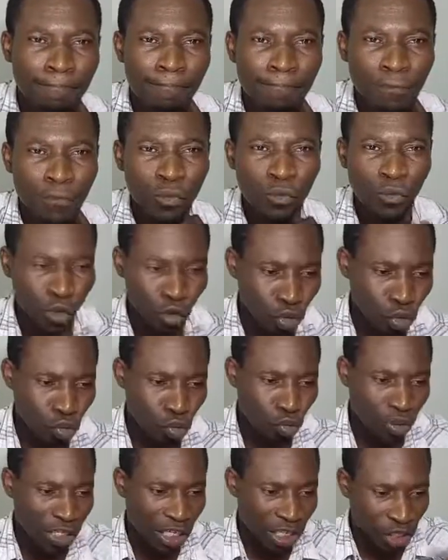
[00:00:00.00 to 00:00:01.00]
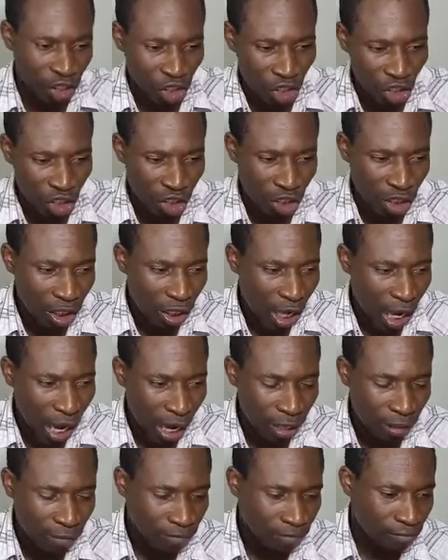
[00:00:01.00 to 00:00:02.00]
for you to just cheat, lie,
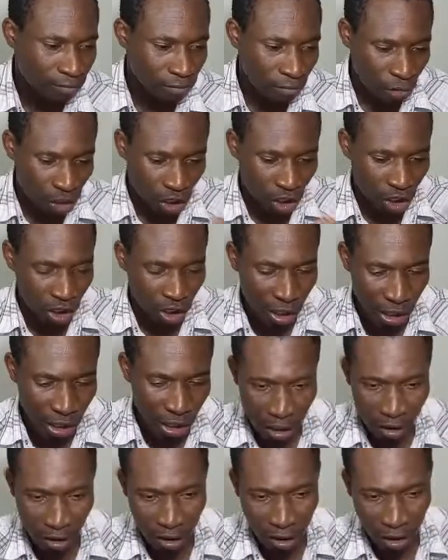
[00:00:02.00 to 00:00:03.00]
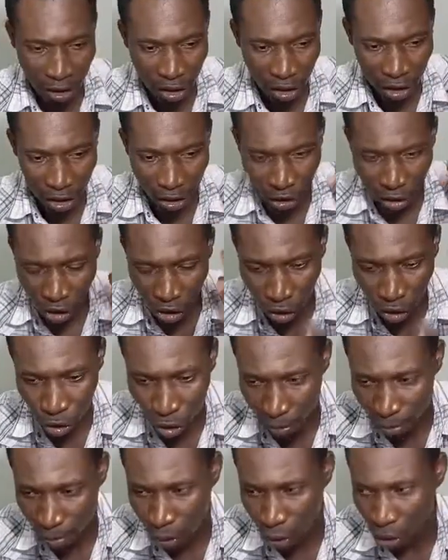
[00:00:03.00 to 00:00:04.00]
cheat the country, cheat your
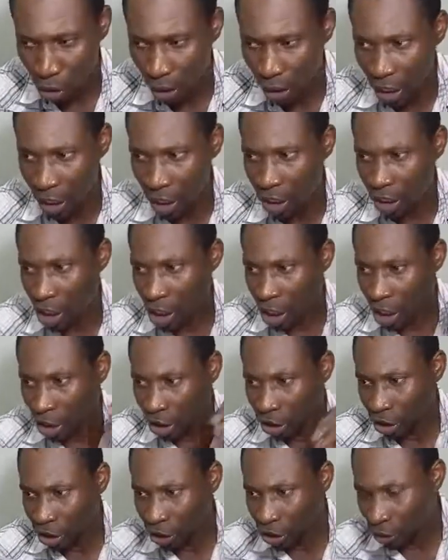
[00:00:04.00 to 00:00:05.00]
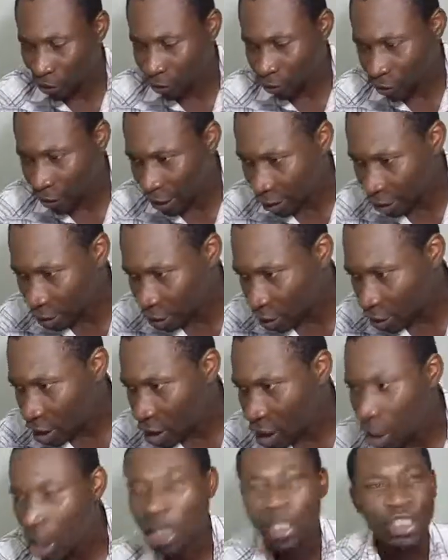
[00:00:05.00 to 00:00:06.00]
employer, cheat your friends,
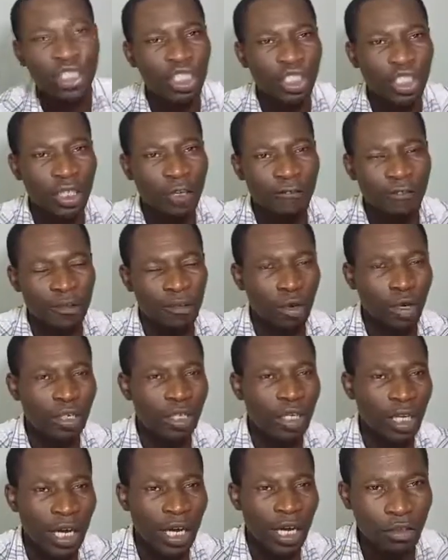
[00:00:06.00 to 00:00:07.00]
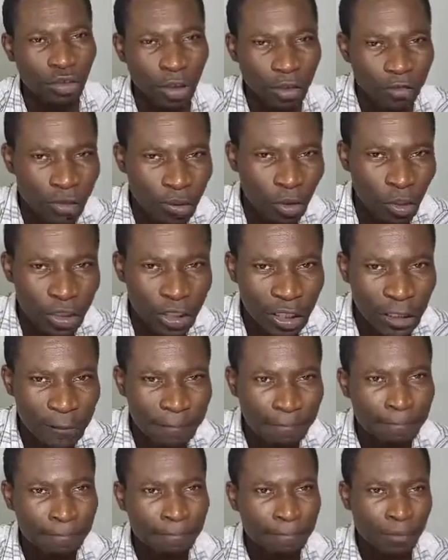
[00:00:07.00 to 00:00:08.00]
cheat everybody, lie to everybody
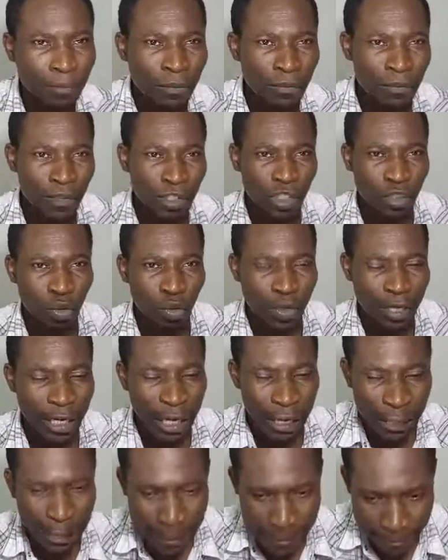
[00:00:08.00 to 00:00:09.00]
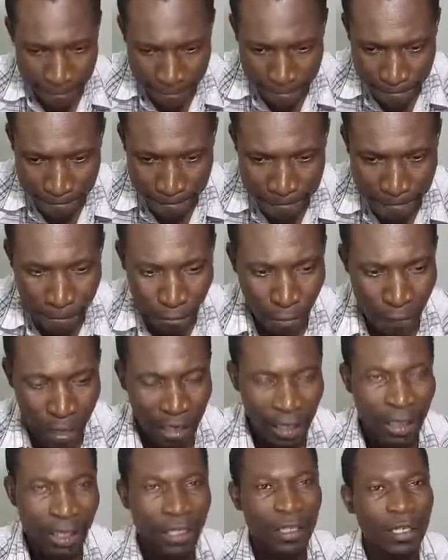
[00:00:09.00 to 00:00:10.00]
just to gain money,
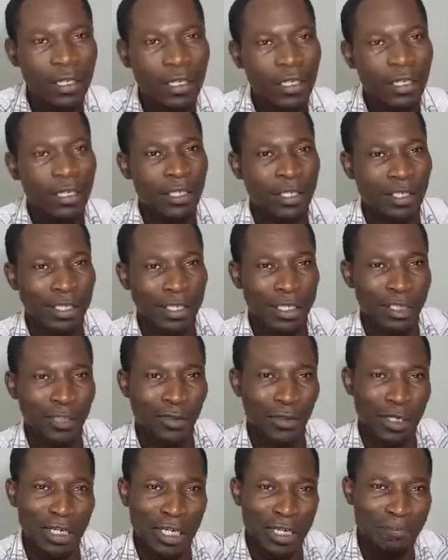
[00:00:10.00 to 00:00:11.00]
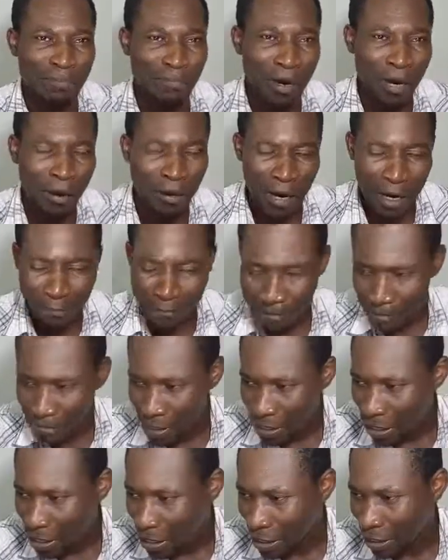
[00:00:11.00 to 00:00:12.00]
just to gain power,
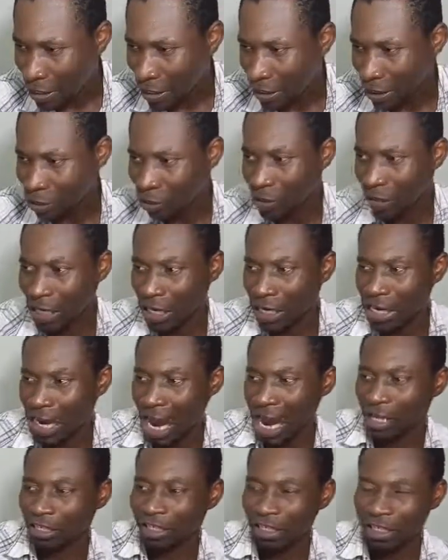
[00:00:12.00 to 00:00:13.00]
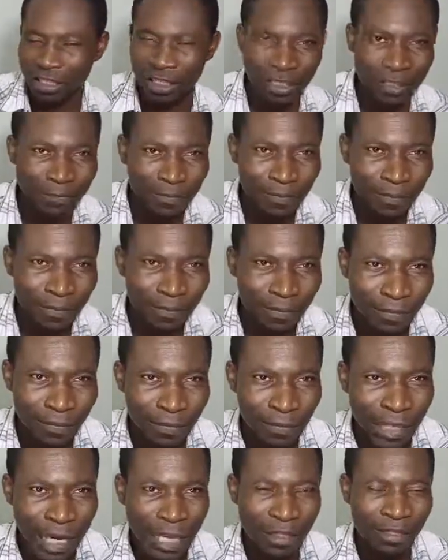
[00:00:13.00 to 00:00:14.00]
just to gain access,
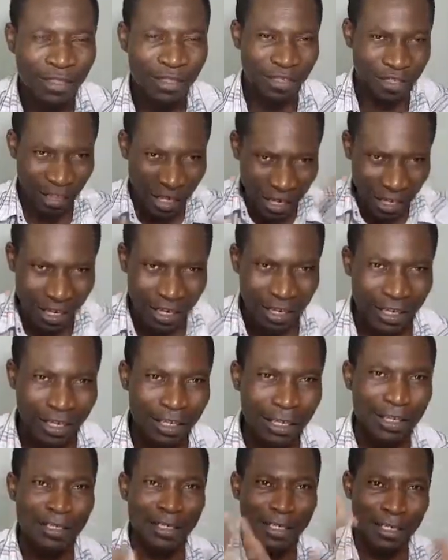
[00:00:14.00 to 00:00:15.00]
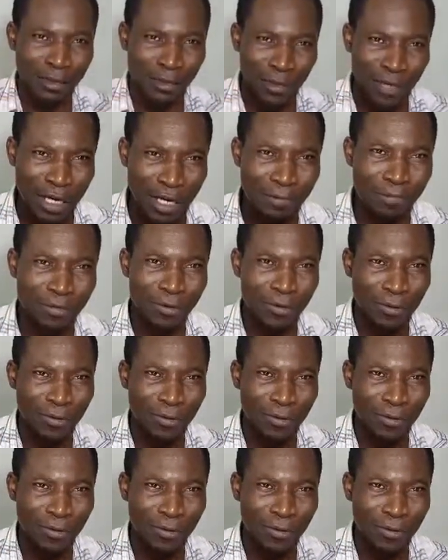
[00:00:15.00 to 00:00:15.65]
and think that it will help you.